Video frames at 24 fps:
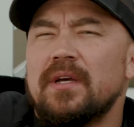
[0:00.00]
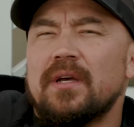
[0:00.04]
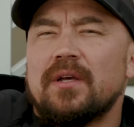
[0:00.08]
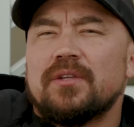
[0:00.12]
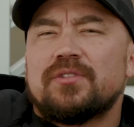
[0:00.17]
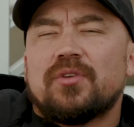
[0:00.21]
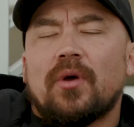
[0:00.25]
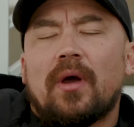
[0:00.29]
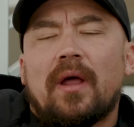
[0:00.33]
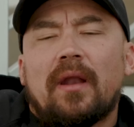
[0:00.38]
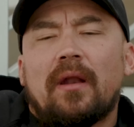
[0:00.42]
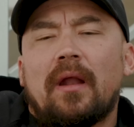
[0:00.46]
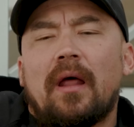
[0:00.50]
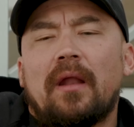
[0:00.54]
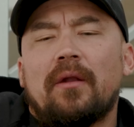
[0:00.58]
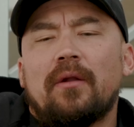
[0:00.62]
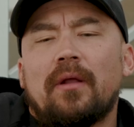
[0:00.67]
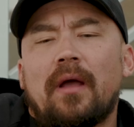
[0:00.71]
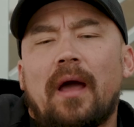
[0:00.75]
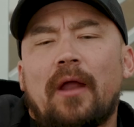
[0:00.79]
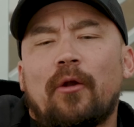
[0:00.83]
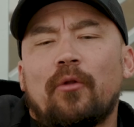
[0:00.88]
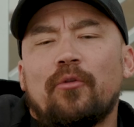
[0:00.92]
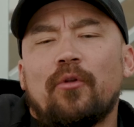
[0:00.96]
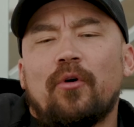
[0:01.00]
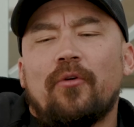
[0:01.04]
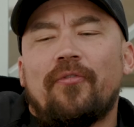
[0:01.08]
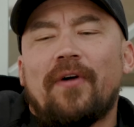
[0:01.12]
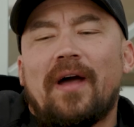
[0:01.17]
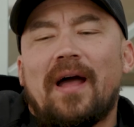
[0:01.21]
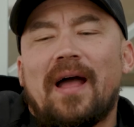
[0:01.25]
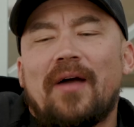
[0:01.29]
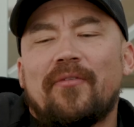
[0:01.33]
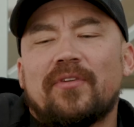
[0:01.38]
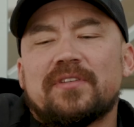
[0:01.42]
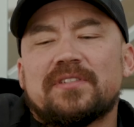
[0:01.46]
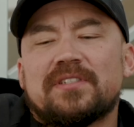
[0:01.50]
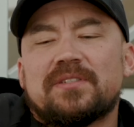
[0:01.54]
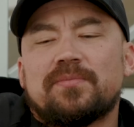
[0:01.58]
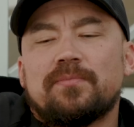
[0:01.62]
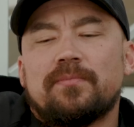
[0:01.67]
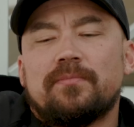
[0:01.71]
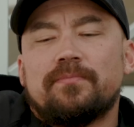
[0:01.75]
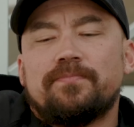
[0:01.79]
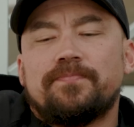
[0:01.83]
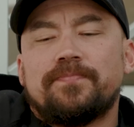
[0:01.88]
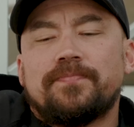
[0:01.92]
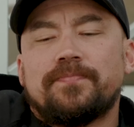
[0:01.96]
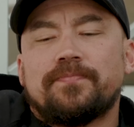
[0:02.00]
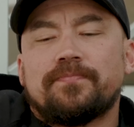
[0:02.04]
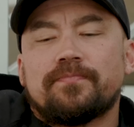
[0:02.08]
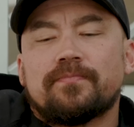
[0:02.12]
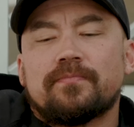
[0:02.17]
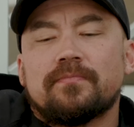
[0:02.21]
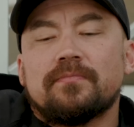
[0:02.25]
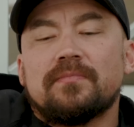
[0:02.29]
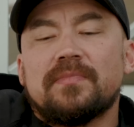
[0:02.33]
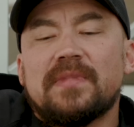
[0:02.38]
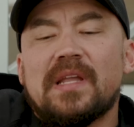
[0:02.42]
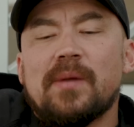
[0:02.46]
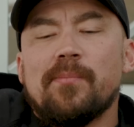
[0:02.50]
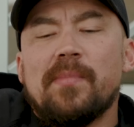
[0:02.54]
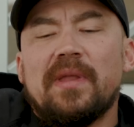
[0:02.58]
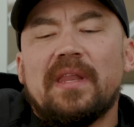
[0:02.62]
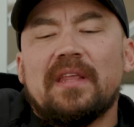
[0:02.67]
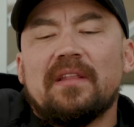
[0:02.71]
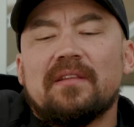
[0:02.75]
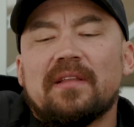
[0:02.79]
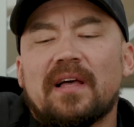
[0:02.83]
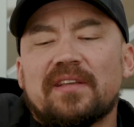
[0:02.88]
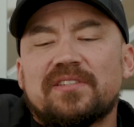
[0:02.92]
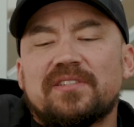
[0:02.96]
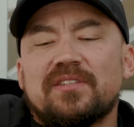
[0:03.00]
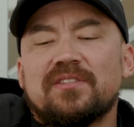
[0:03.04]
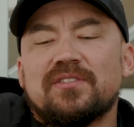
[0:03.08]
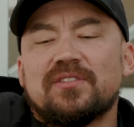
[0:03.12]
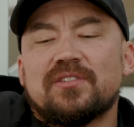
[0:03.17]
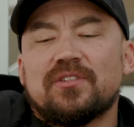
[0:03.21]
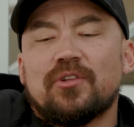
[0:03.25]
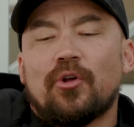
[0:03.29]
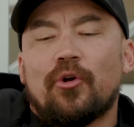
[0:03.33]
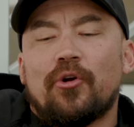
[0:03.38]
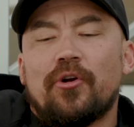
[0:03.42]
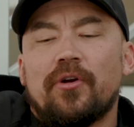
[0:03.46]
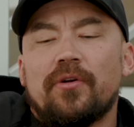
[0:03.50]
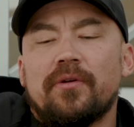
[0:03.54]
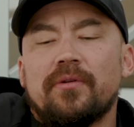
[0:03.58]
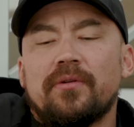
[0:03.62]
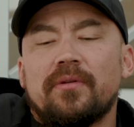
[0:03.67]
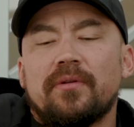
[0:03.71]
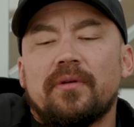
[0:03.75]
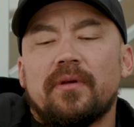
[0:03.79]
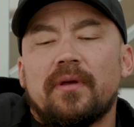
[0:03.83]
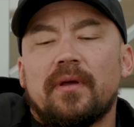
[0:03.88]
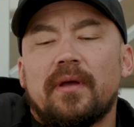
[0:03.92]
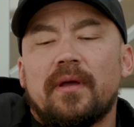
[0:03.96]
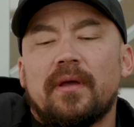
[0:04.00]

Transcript: So I don't know if I have as many lessons learned